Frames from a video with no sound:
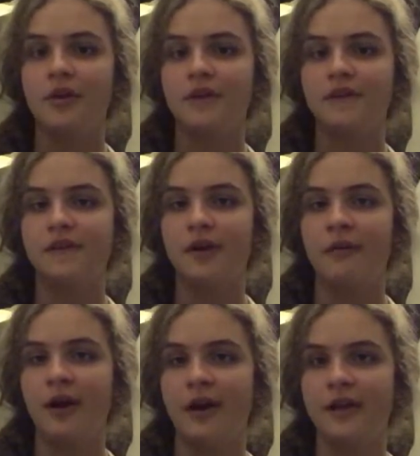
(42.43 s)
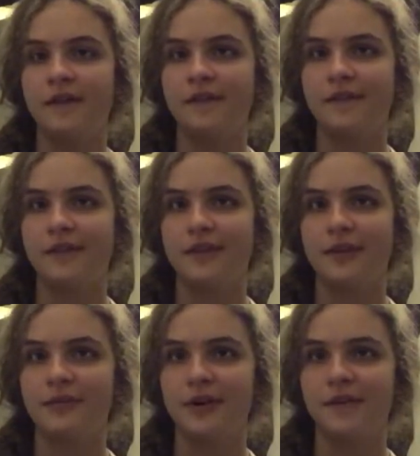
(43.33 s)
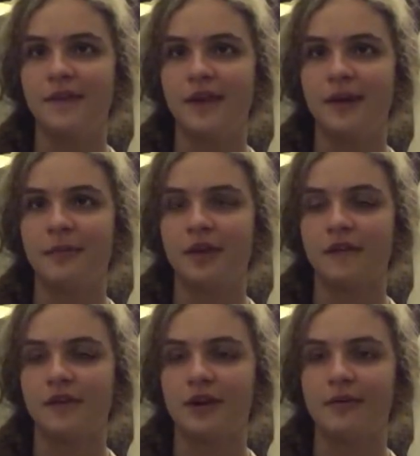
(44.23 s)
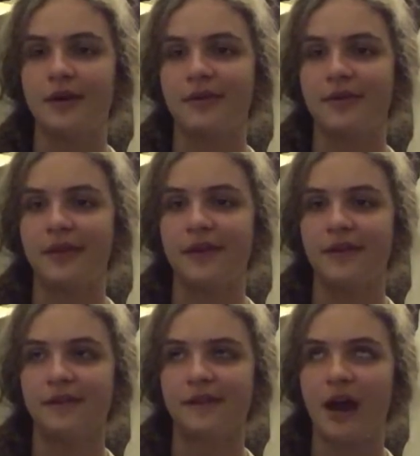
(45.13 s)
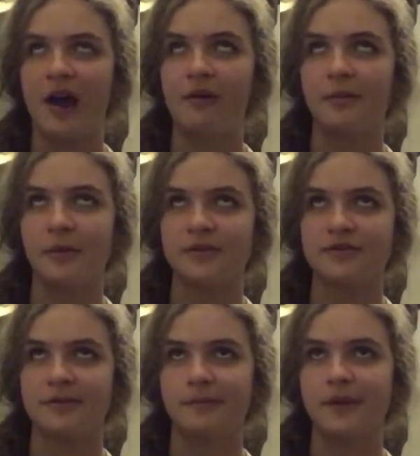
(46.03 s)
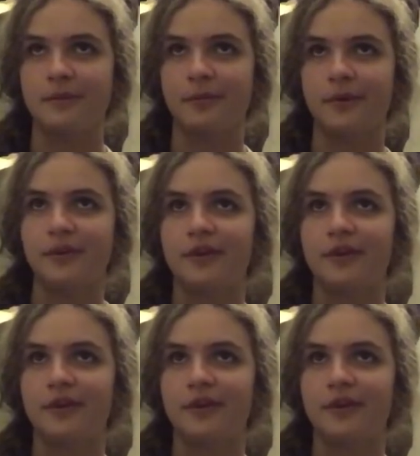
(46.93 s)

So I guess the first thing I'm going to start with is how I picture people.